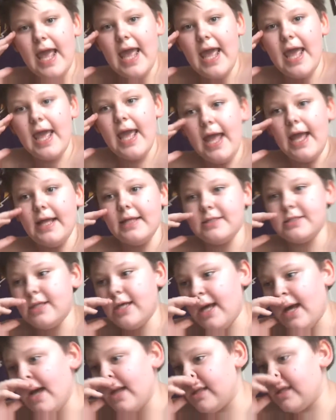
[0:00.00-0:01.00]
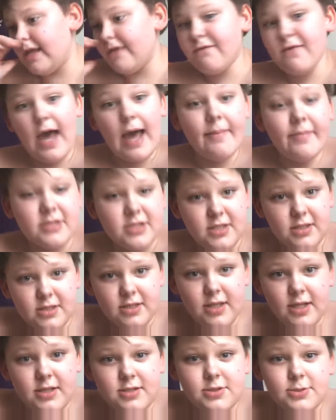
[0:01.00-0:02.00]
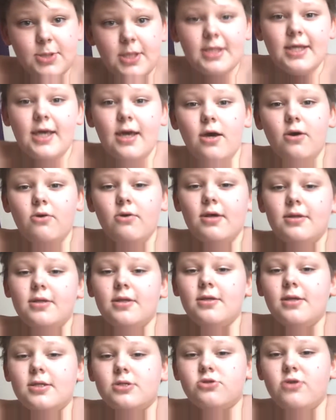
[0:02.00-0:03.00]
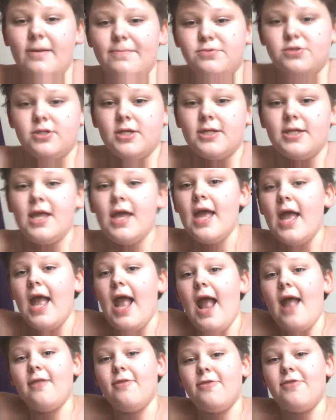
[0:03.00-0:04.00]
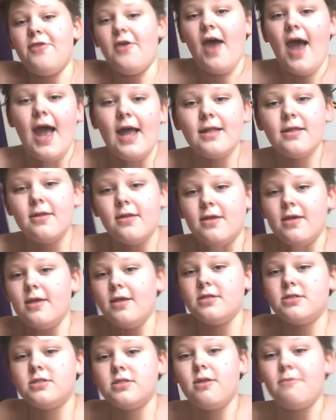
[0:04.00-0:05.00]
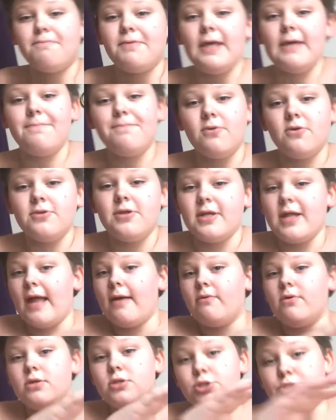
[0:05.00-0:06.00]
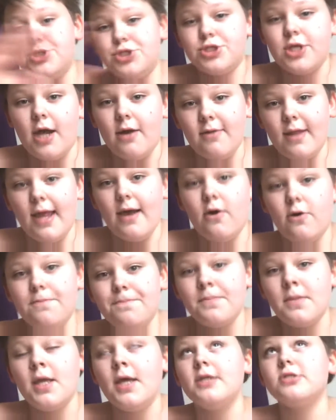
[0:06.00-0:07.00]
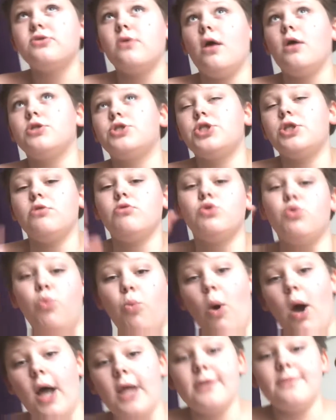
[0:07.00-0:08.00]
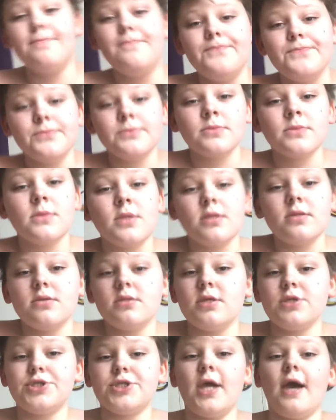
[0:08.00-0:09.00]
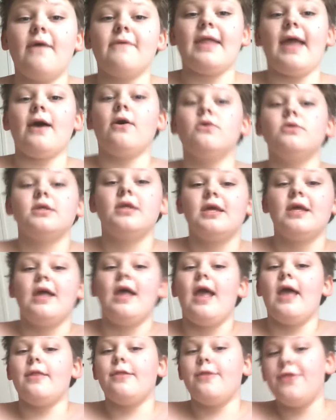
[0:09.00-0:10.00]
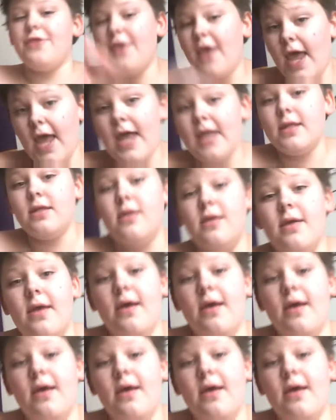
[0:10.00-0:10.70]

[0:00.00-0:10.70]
and uh, leave comments in this video in the description. And that is the people that I will shout out. So I'll choose one to shout out. And then